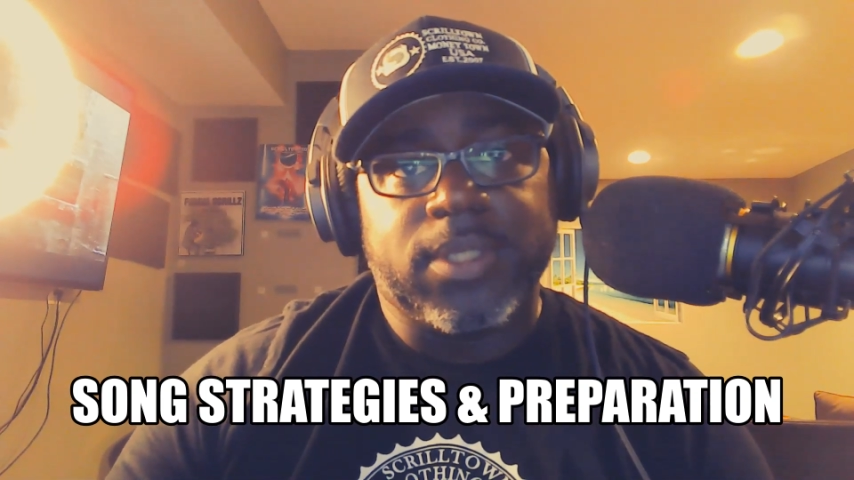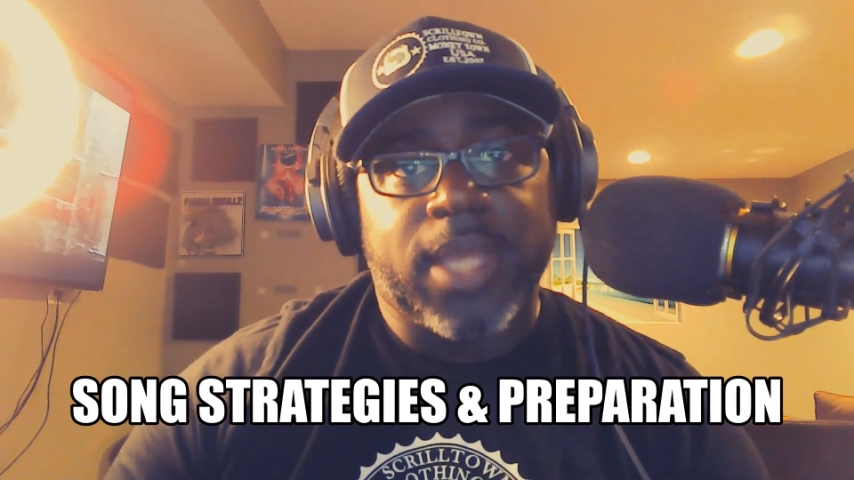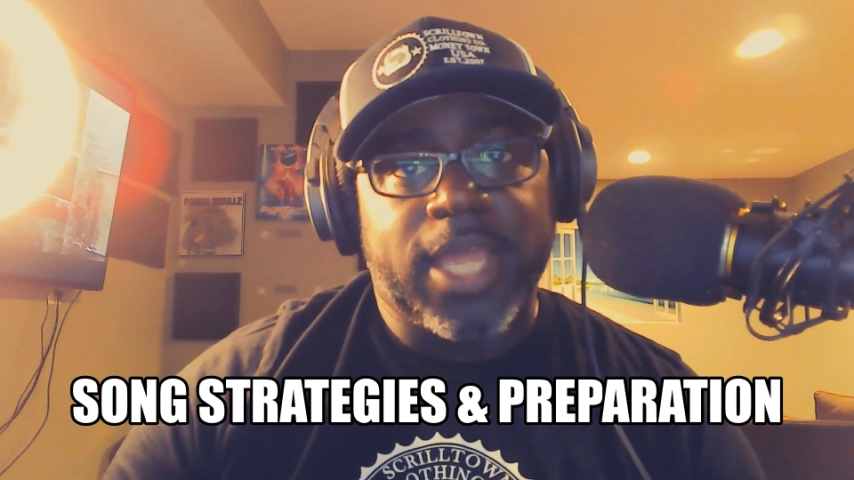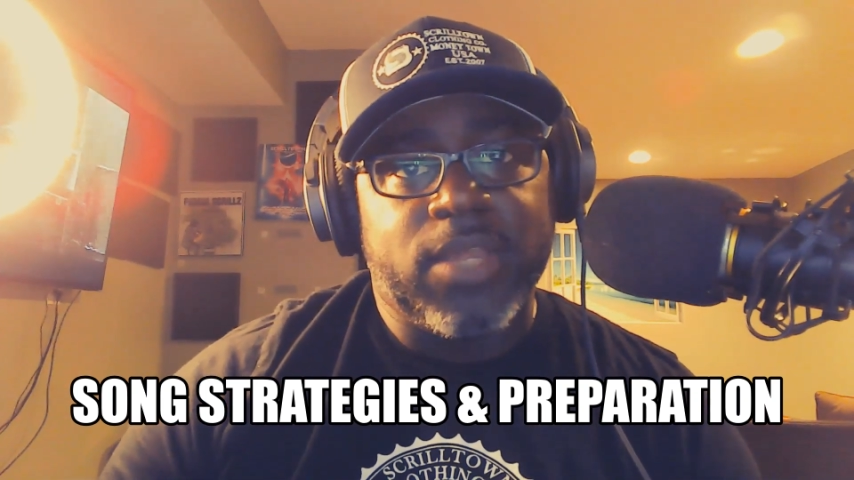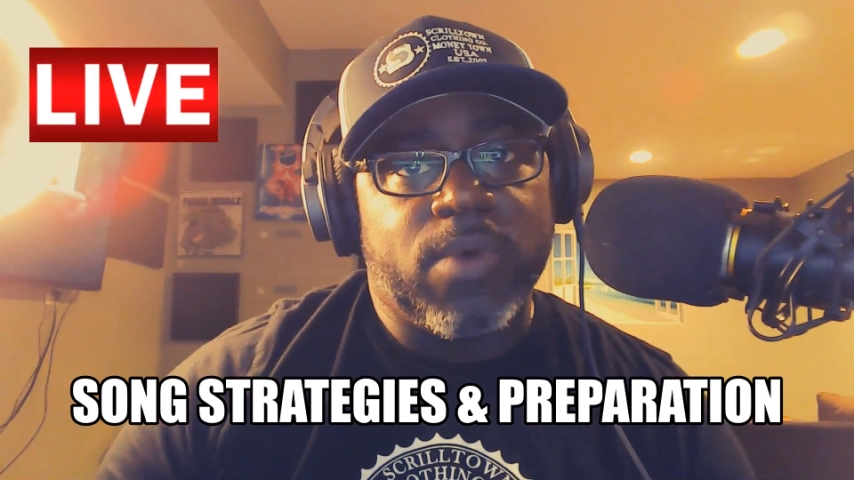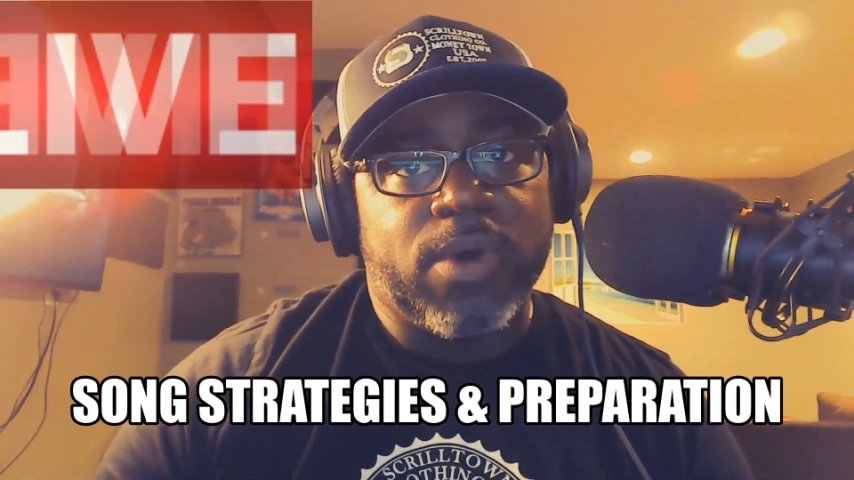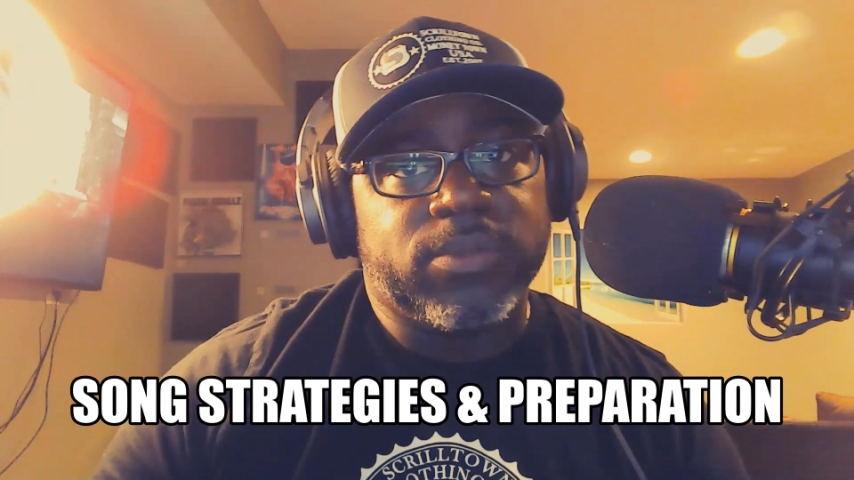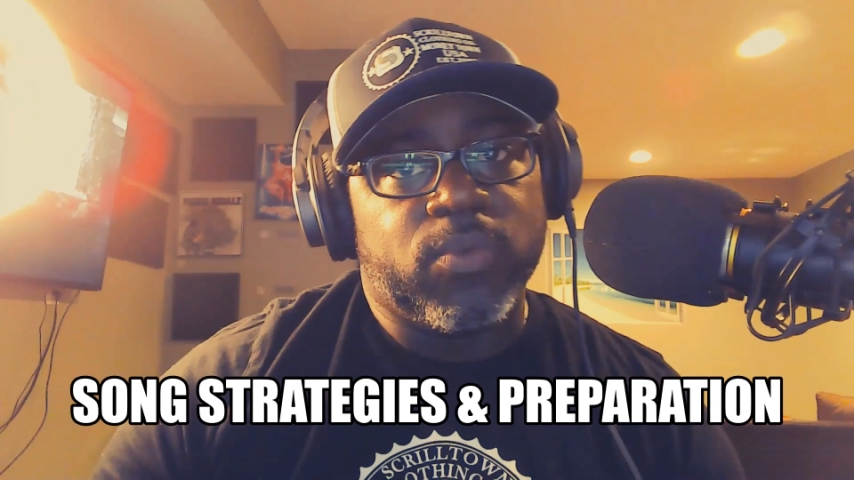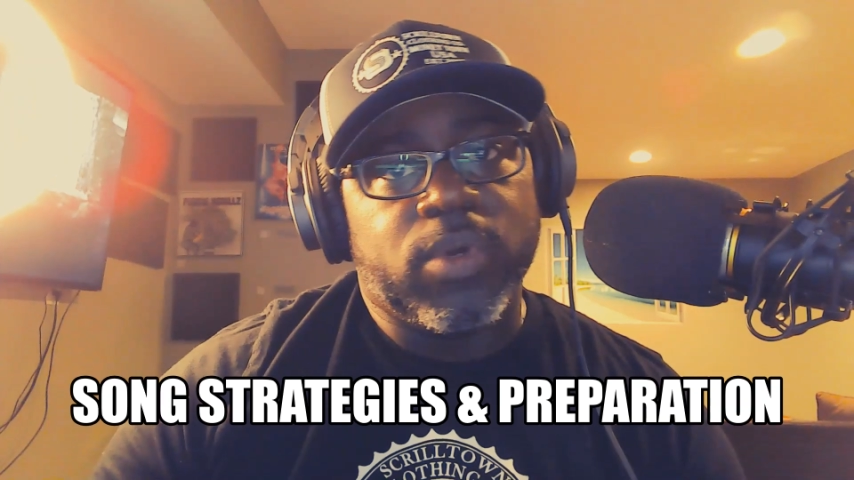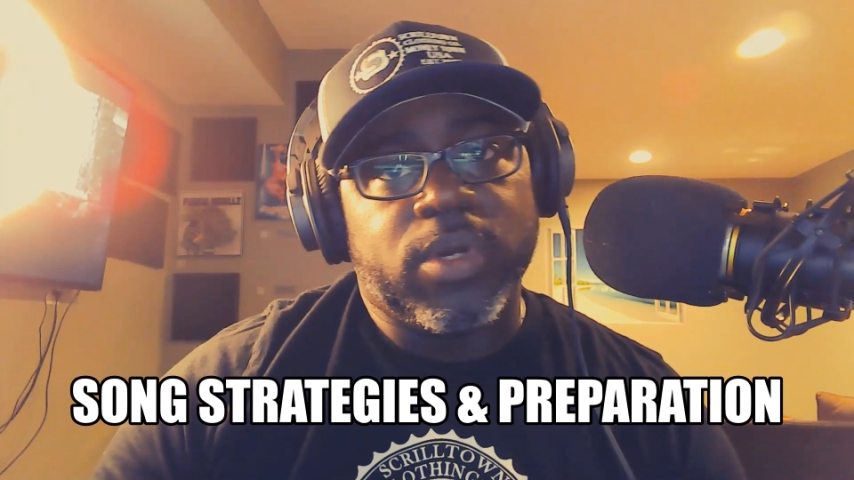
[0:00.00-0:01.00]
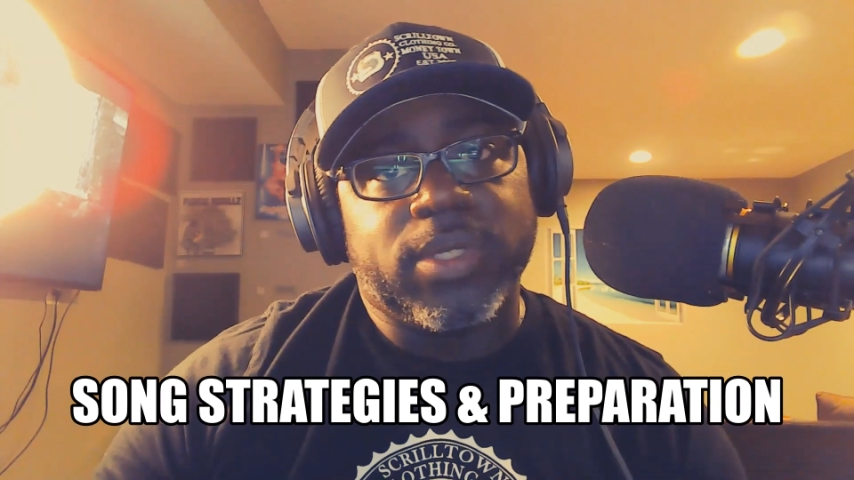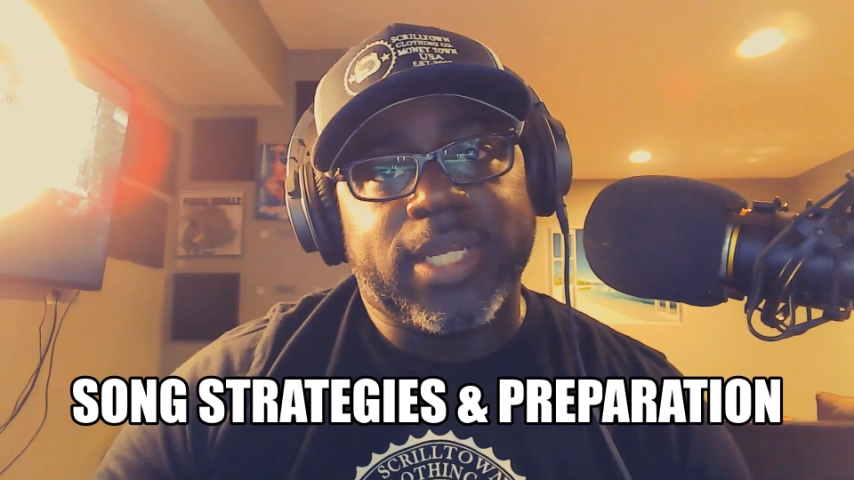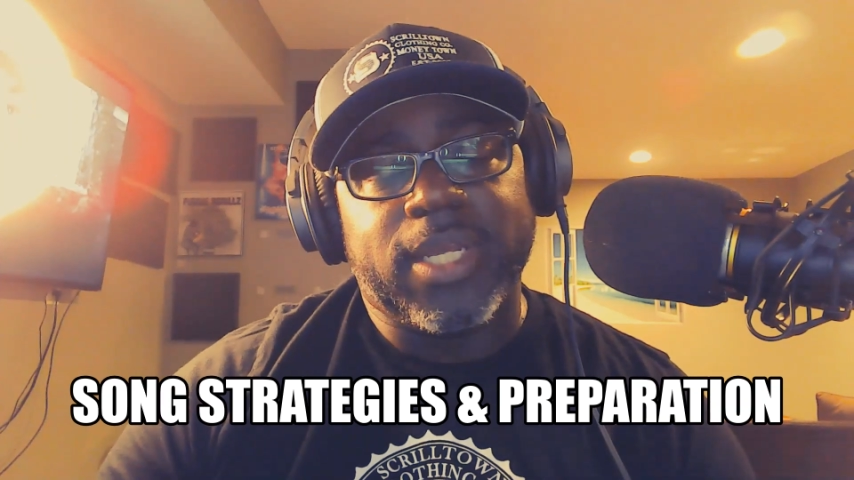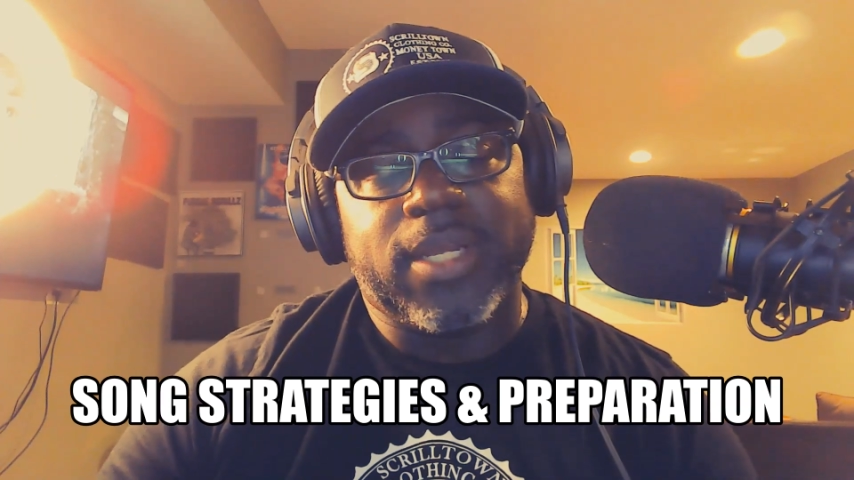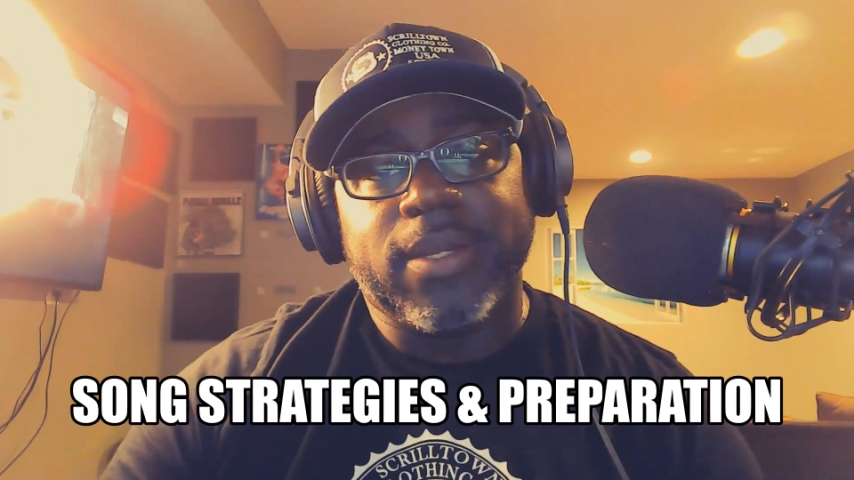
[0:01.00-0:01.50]
and you want the world to
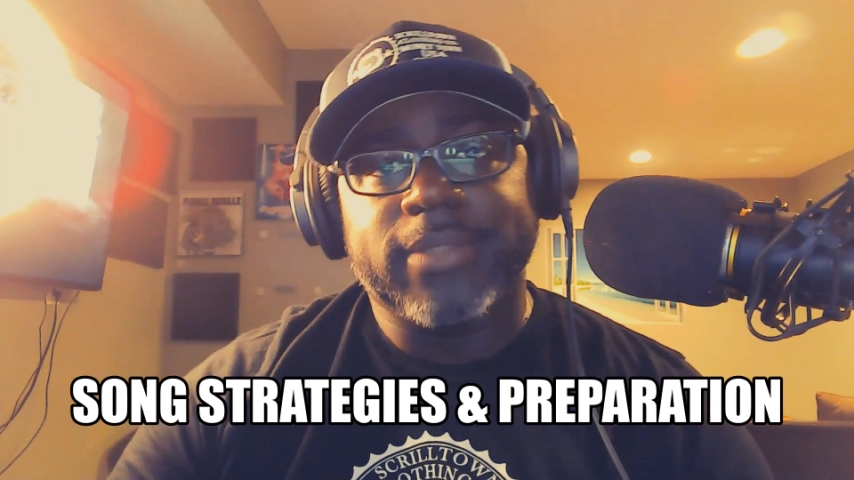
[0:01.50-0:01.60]
hear